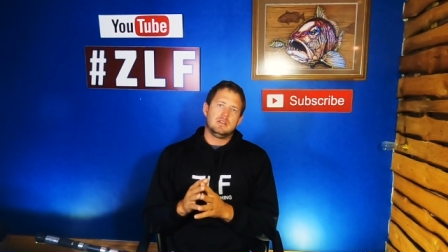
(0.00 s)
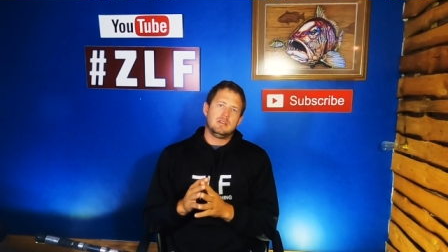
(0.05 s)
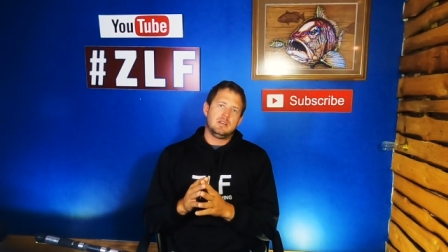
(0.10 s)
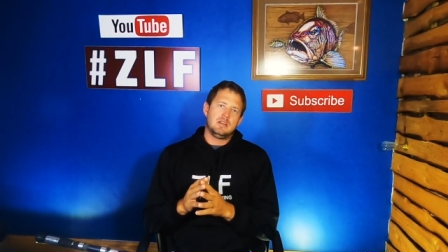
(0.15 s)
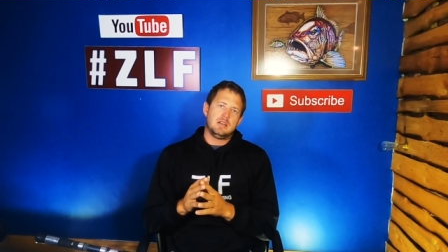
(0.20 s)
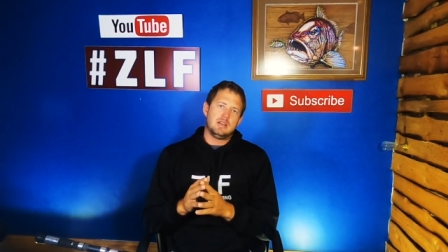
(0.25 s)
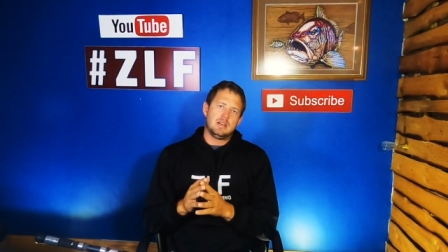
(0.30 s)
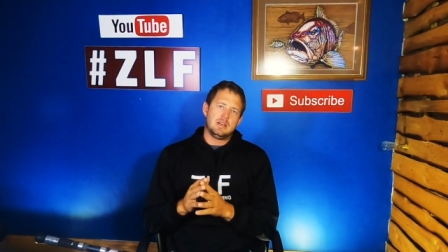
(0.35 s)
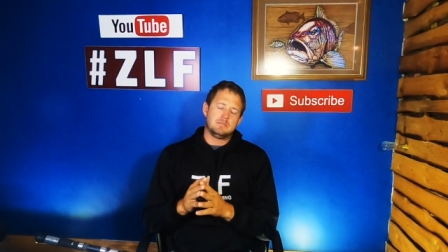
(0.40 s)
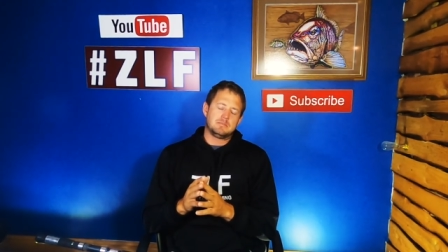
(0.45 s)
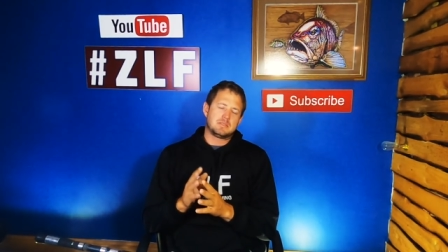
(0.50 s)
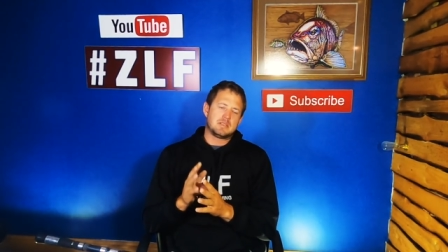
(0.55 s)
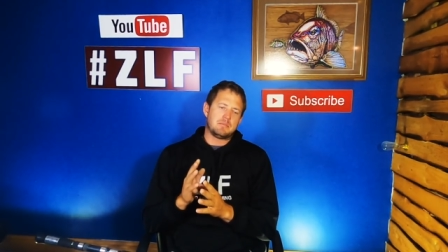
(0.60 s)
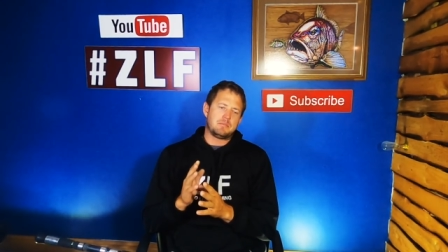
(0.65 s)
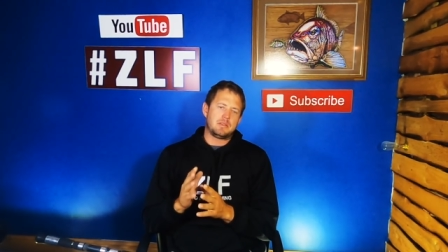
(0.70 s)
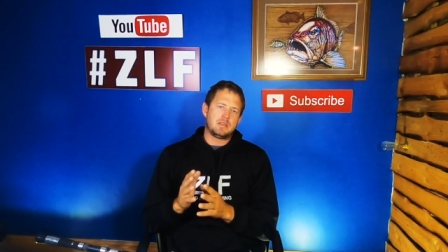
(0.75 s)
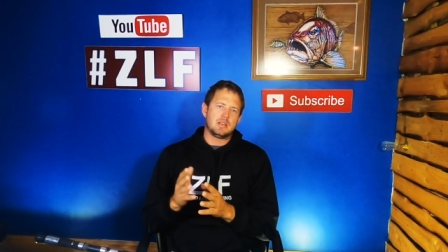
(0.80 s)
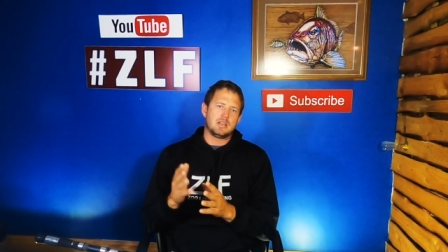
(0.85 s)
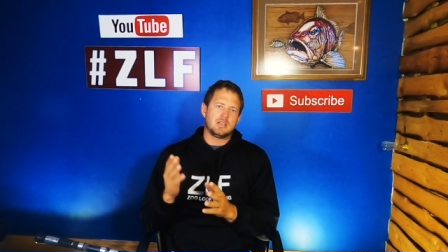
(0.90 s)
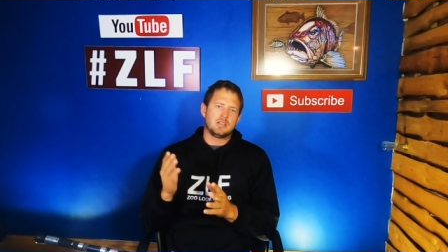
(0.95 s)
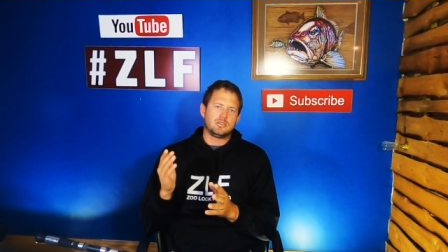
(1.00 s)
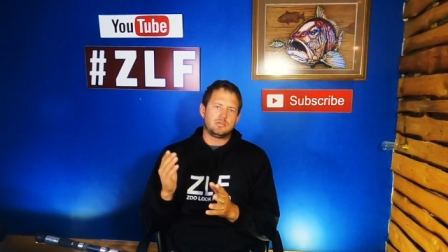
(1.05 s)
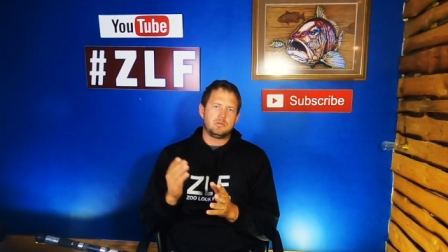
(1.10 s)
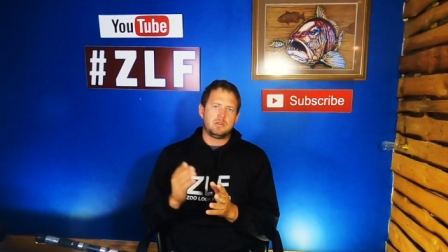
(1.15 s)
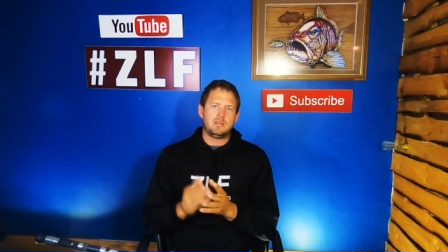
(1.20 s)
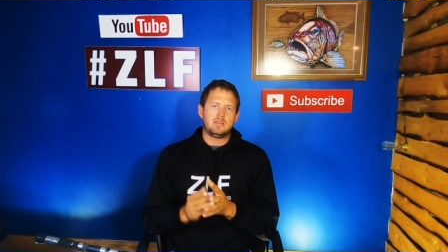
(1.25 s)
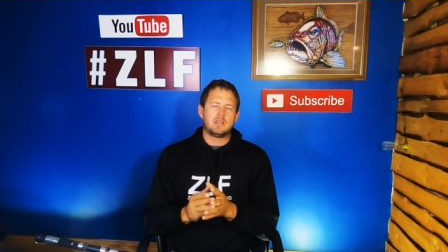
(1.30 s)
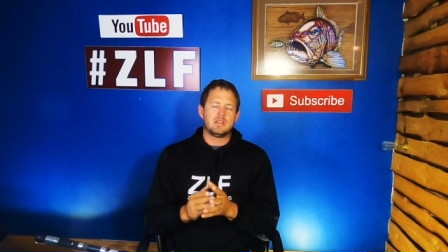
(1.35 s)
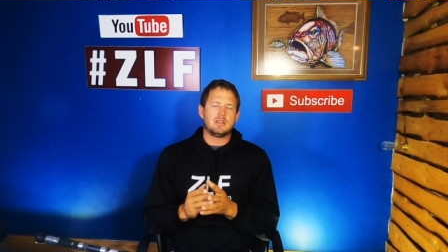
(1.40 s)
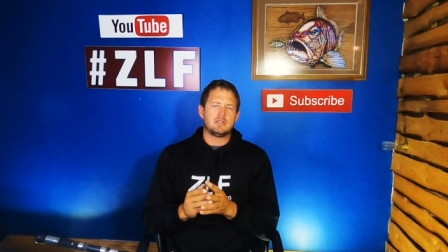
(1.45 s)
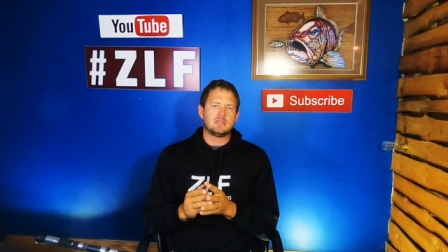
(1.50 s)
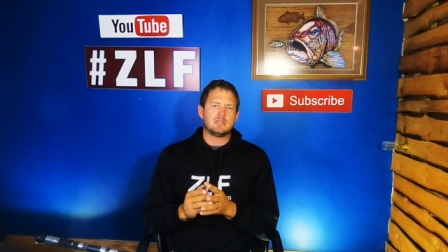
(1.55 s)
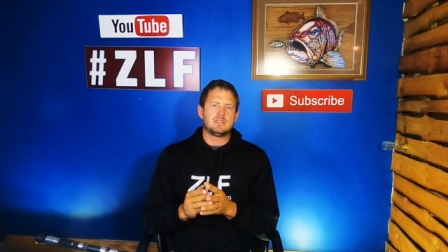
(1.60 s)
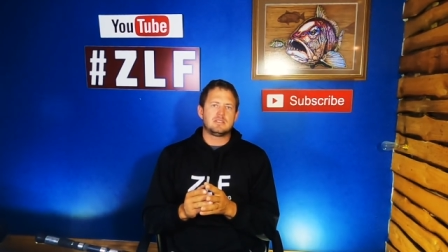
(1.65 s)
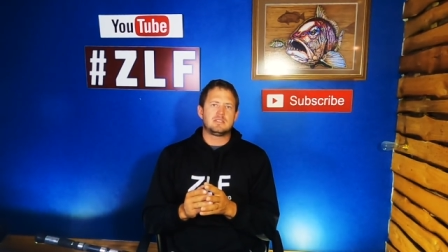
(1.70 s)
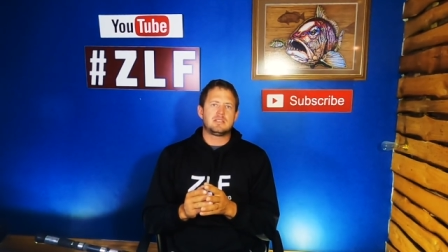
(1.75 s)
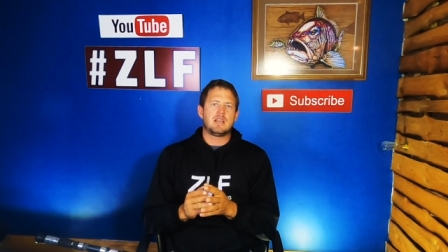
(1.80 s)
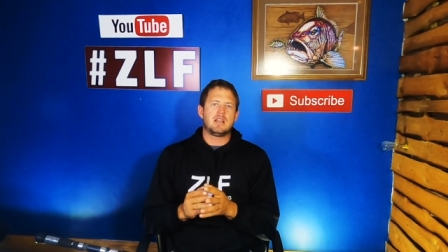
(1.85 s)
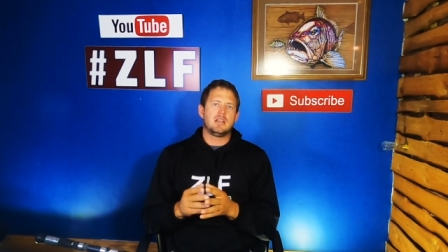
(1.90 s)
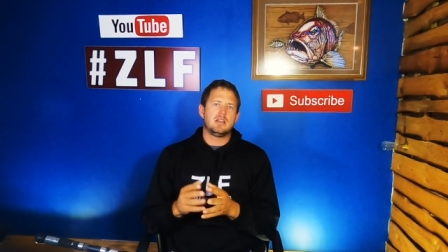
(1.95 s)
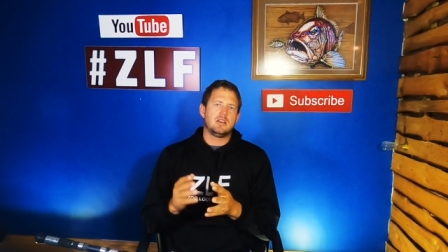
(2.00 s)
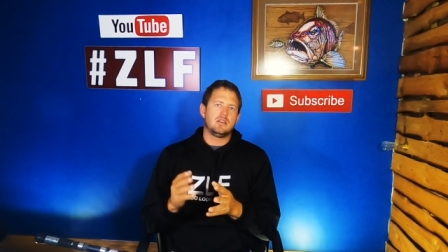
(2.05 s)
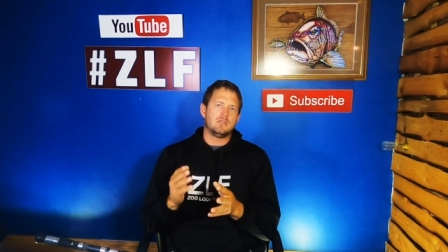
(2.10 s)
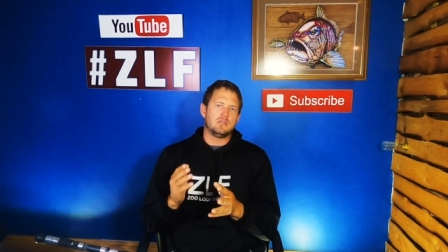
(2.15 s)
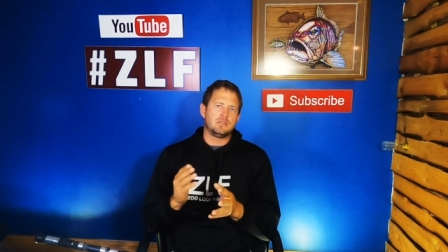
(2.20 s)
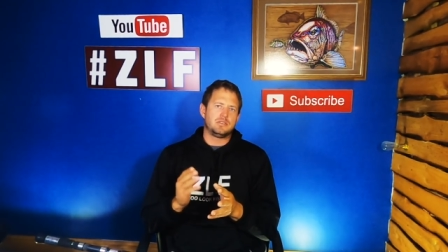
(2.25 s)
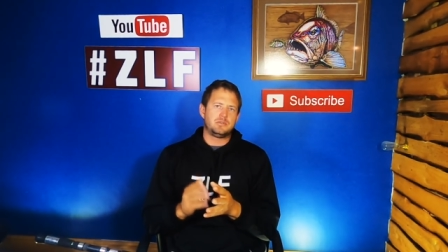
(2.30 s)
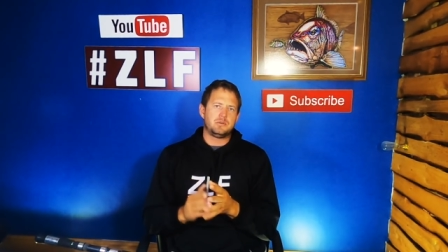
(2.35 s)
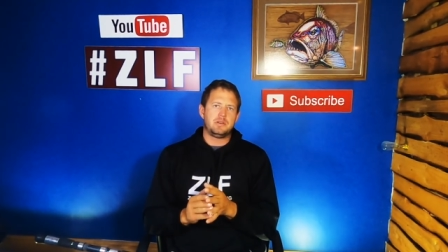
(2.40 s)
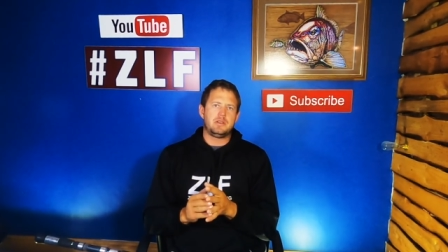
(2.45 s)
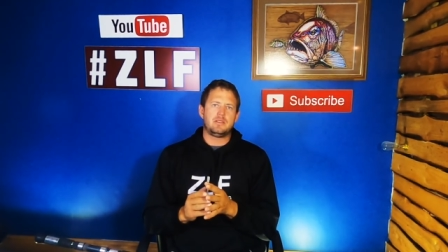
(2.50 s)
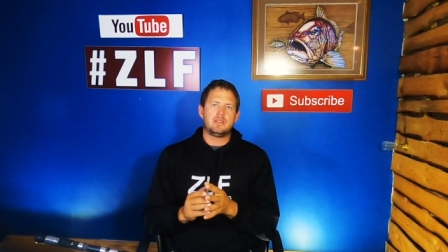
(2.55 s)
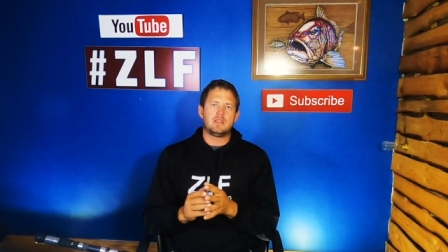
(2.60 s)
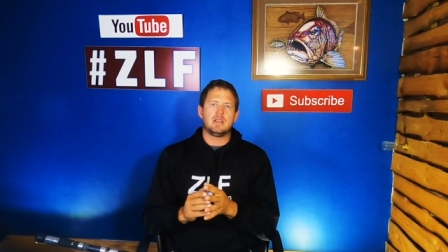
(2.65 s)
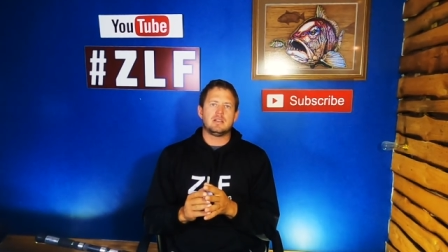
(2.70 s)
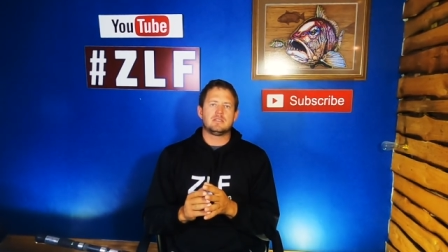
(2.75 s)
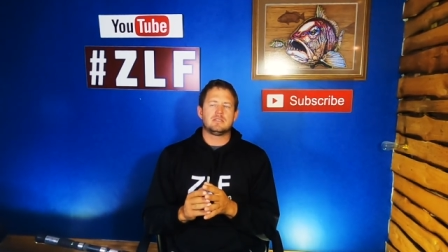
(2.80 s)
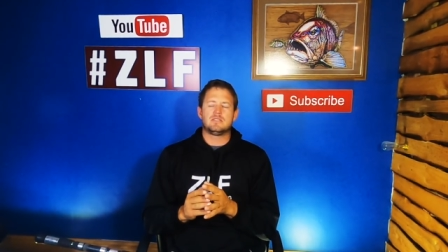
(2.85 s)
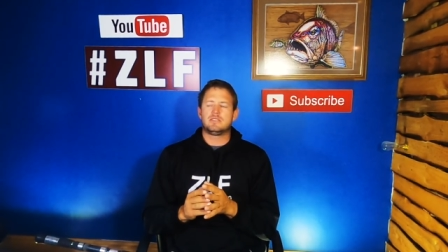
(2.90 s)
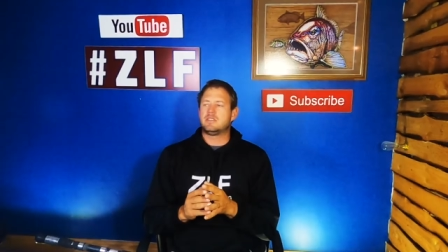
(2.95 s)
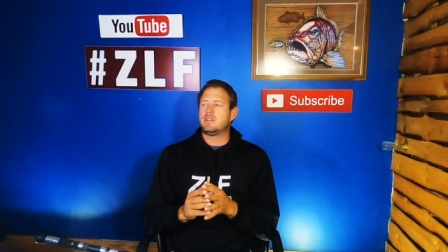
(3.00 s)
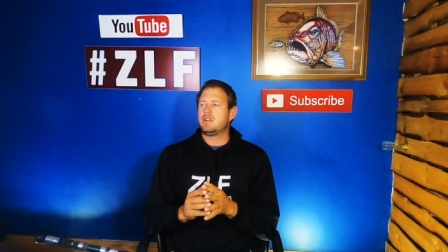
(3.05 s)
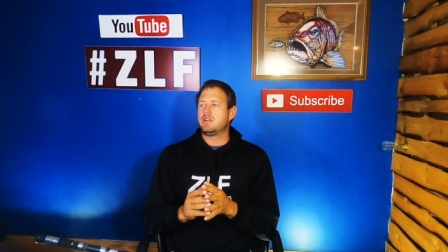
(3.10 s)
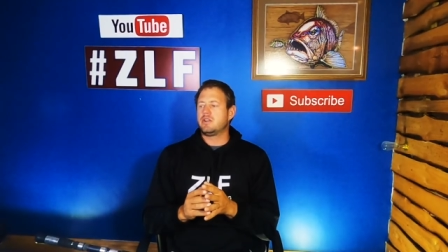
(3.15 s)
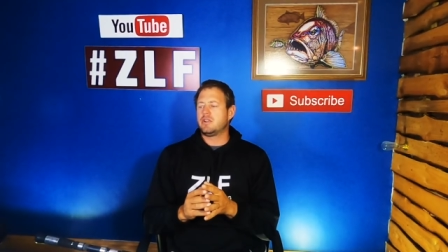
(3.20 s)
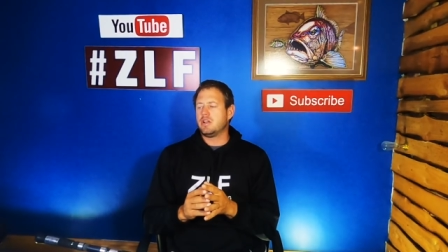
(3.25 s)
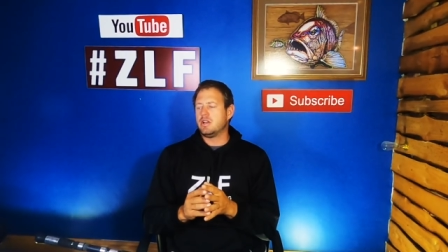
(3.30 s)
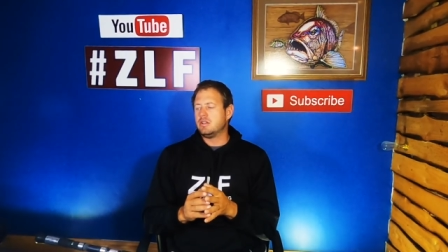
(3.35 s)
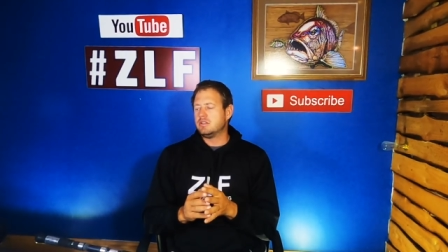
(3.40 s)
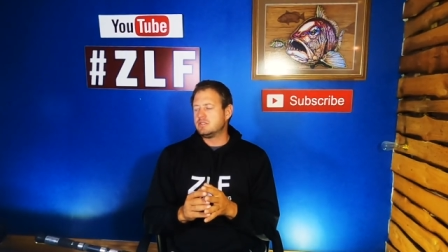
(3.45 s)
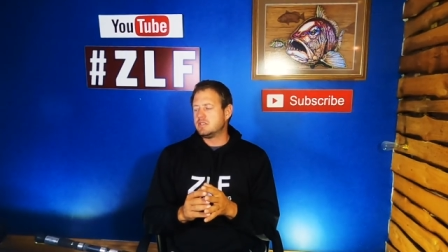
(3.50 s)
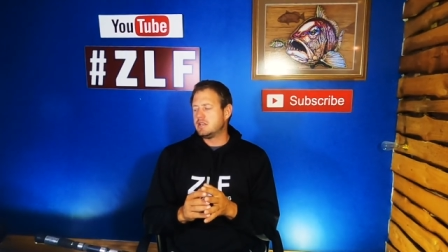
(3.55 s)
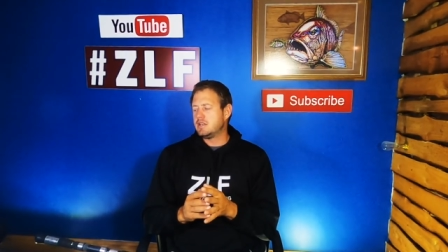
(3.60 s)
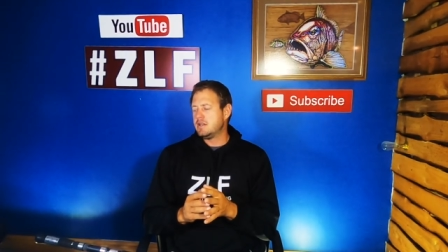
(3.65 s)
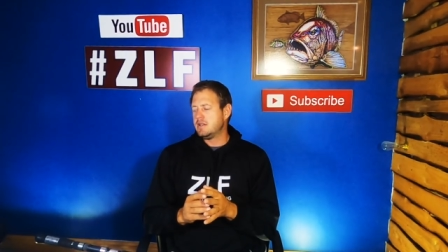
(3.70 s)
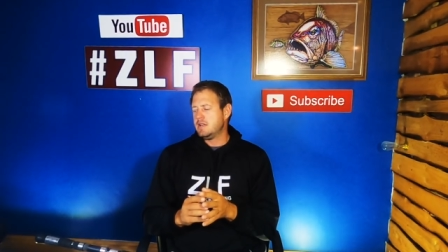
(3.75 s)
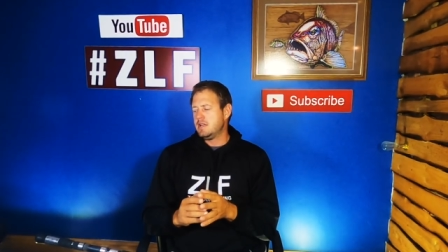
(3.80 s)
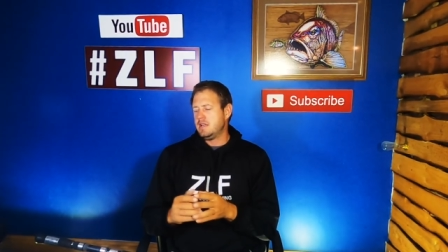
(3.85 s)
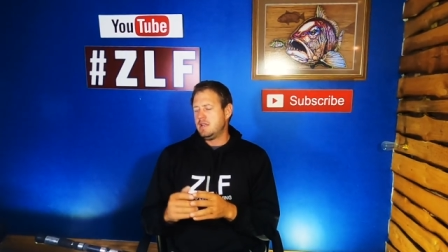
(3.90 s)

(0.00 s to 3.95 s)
um, something like a 20,000 Stella or a 20,000 Saragosa.